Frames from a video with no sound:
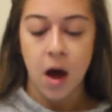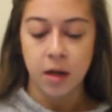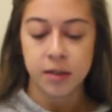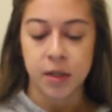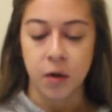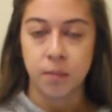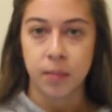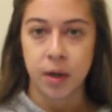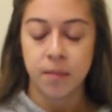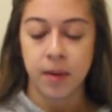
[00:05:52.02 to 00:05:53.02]
Also,
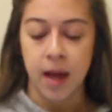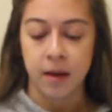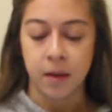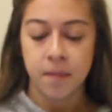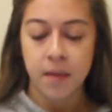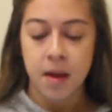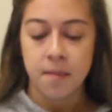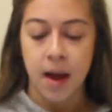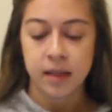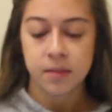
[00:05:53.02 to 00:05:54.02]
per Blyle,
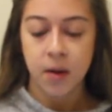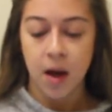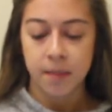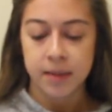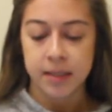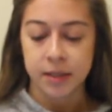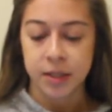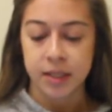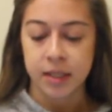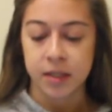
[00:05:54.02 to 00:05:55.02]
maximal
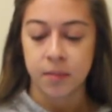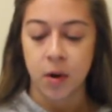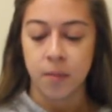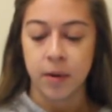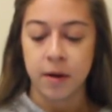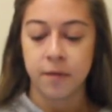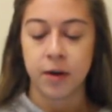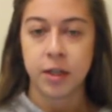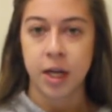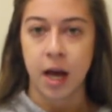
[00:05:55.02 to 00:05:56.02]
oppositions is appropriate
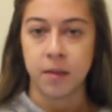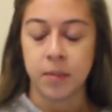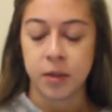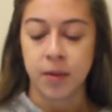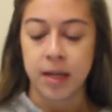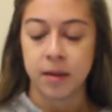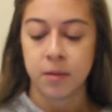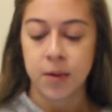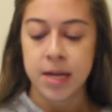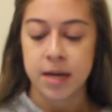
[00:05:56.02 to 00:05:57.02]
for a child between
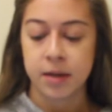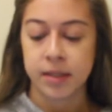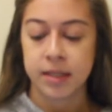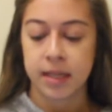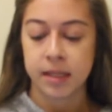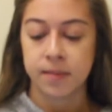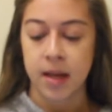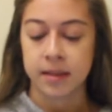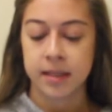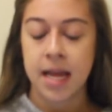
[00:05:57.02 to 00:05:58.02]
3 years, 6
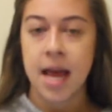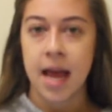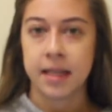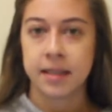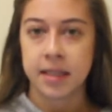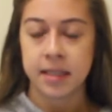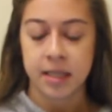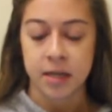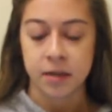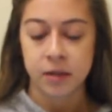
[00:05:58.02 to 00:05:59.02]
months, and
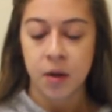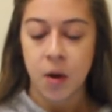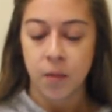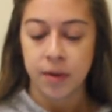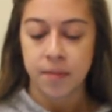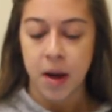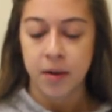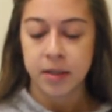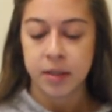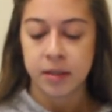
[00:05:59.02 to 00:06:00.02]
6 years with
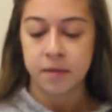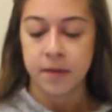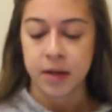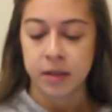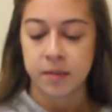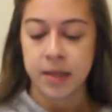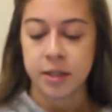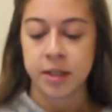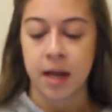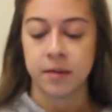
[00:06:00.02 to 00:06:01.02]
moderate to severe
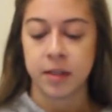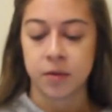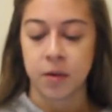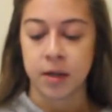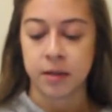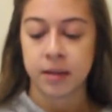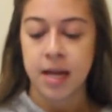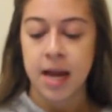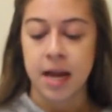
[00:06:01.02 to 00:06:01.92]
speech sound disorders,